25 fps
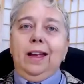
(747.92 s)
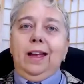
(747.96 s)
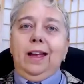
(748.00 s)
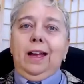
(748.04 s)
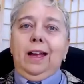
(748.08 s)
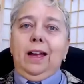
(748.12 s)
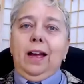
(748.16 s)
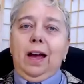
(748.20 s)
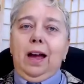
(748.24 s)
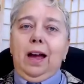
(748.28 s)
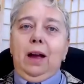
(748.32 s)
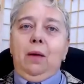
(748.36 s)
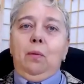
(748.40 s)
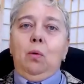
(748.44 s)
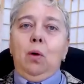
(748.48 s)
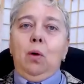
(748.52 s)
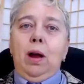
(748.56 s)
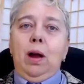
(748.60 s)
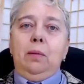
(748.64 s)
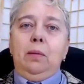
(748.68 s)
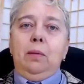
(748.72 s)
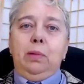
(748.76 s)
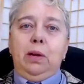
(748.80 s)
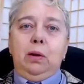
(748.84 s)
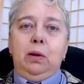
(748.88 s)
I want
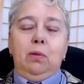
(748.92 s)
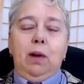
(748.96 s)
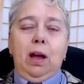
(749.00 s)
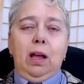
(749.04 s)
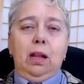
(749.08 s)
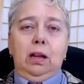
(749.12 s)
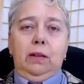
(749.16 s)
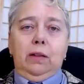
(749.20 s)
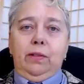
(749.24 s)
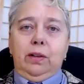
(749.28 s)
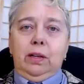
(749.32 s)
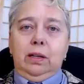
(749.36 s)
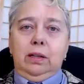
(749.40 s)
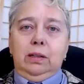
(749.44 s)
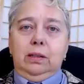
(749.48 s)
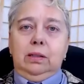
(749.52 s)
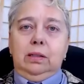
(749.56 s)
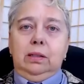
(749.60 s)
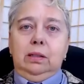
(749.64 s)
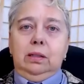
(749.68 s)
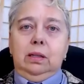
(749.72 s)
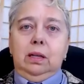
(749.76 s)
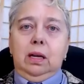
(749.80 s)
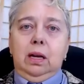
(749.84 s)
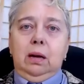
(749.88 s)
to be relevant,
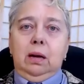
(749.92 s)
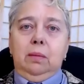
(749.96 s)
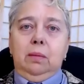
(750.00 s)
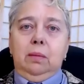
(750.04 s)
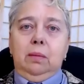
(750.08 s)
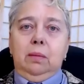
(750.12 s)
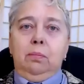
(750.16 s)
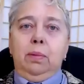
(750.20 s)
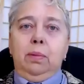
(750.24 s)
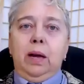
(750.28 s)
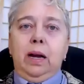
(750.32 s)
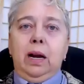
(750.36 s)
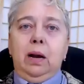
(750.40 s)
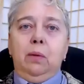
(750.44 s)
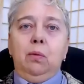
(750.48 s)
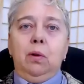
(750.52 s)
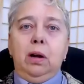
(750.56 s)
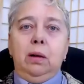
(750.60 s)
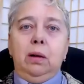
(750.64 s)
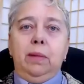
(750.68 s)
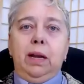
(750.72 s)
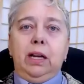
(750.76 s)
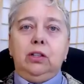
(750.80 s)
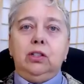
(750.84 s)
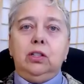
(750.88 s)
but I want to
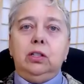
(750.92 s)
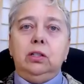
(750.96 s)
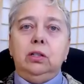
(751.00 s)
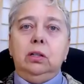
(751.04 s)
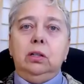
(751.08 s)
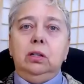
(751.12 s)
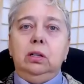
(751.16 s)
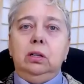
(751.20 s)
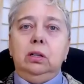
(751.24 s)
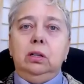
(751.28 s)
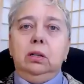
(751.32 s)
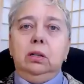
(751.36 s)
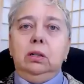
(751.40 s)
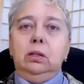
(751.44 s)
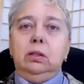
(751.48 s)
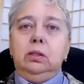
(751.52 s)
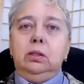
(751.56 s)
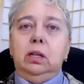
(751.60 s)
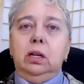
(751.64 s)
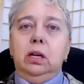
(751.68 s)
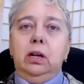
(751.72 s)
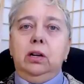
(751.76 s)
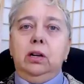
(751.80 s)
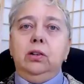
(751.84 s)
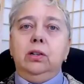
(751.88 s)
make sure to
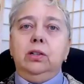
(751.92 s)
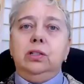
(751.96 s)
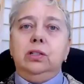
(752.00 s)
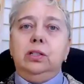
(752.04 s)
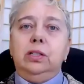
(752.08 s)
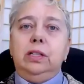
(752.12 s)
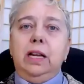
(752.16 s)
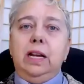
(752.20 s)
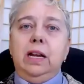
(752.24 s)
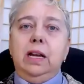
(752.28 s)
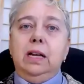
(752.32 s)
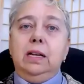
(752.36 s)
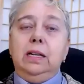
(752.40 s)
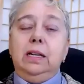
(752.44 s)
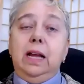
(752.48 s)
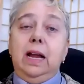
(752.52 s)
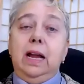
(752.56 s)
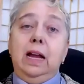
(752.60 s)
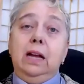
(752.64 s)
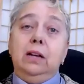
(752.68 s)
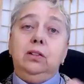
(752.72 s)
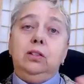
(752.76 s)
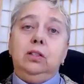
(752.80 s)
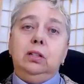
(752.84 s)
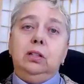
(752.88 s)
understand
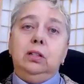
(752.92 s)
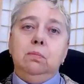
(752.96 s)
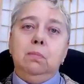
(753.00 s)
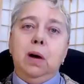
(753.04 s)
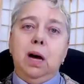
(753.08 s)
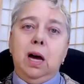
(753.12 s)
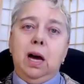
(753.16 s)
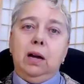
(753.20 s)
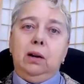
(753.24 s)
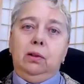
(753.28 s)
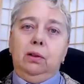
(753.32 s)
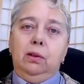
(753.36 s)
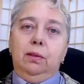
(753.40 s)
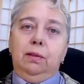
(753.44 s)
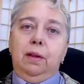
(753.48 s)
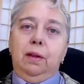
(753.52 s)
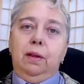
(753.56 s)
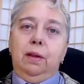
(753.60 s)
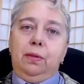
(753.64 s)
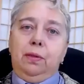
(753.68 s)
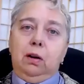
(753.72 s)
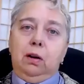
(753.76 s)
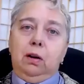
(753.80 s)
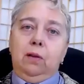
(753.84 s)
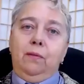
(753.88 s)
and to model that
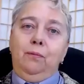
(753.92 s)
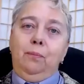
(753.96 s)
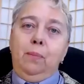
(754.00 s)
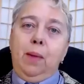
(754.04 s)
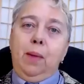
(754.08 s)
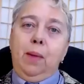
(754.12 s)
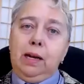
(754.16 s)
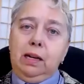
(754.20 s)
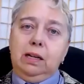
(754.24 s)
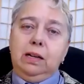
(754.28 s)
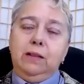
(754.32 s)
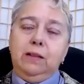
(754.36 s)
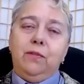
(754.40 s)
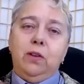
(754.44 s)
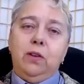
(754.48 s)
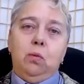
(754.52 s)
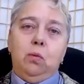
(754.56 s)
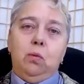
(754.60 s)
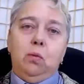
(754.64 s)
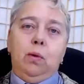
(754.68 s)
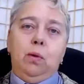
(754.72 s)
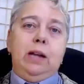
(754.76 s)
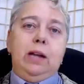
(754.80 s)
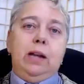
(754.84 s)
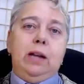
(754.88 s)
there are many different
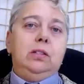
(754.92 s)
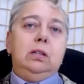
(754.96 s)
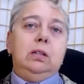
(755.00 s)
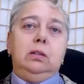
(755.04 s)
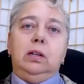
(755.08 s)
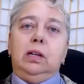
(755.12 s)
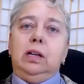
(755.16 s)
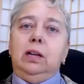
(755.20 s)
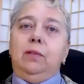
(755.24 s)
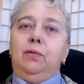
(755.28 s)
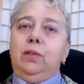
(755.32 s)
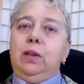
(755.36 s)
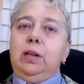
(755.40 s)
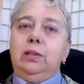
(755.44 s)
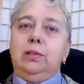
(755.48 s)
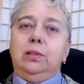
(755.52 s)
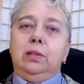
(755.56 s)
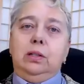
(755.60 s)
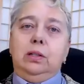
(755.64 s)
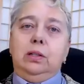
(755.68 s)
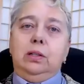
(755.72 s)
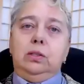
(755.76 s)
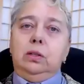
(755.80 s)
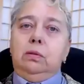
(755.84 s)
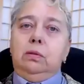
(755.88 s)
ways to look at these
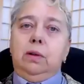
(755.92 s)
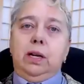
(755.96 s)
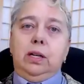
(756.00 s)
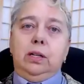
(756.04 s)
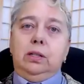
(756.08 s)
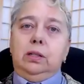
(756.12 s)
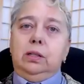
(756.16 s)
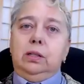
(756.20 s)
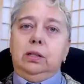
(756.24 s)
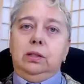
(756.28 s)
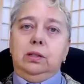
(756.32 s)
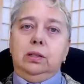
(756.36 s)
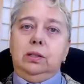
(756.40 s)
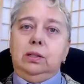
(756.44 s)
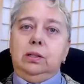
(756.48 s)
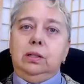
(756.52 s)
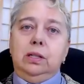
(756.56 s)
situations.